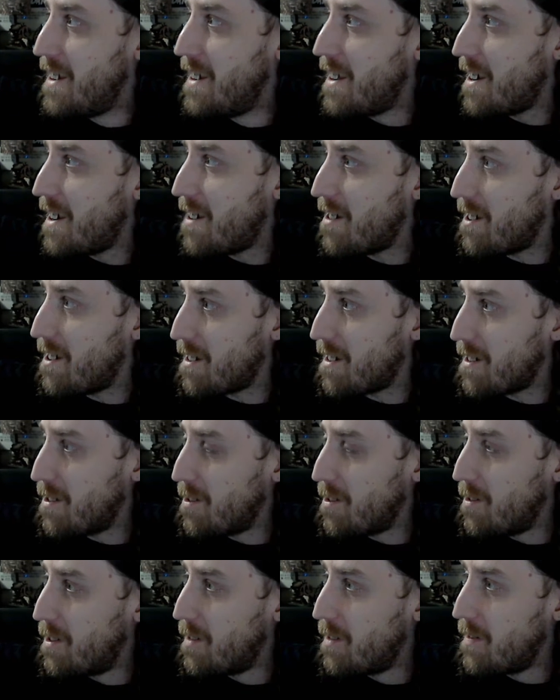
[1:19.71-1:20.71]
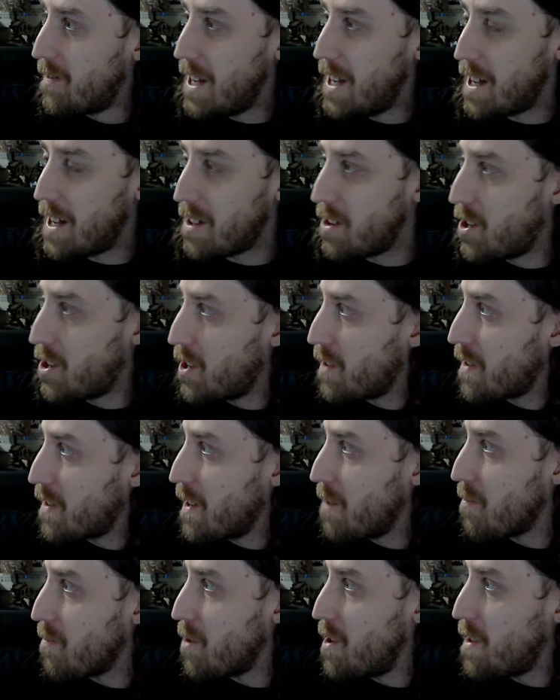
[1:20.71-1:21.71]
Alright, so yeah, let's just
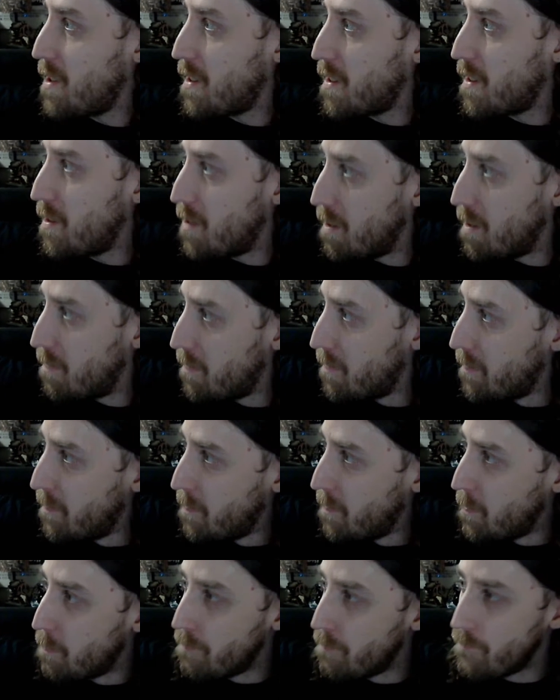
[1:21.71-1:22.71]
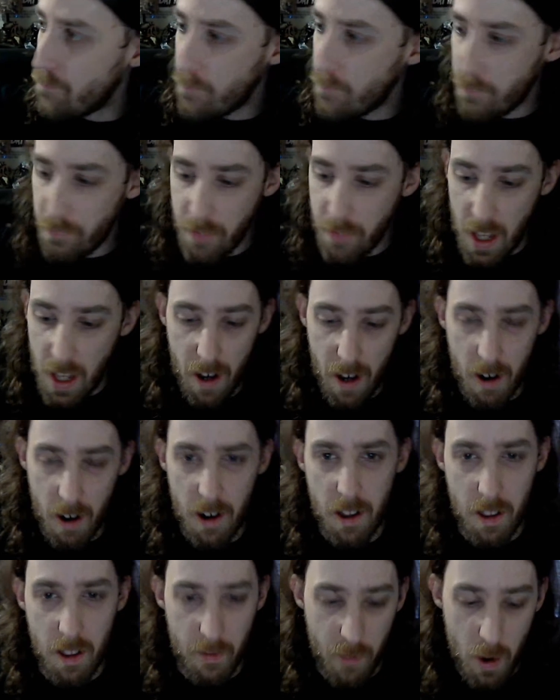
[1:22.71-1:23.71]
get right into it.
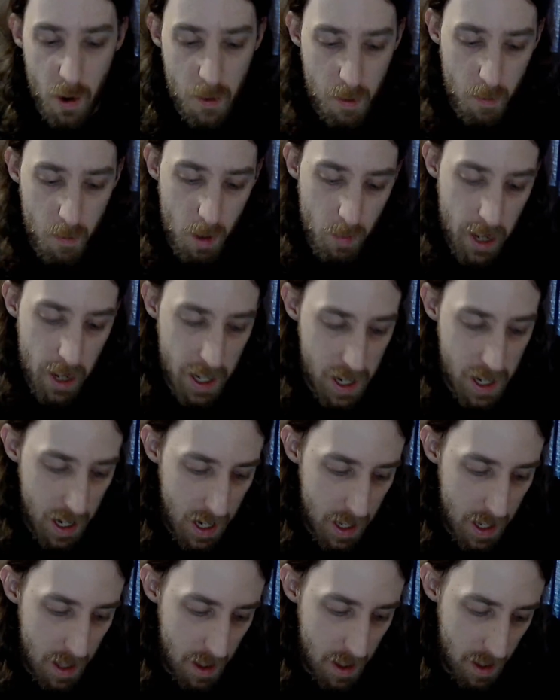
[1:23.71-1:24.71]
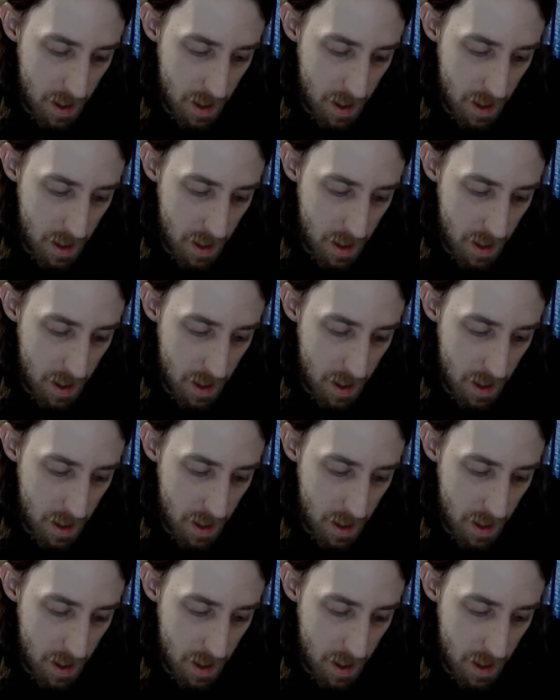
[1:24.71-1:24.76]
Alright, the first one we got,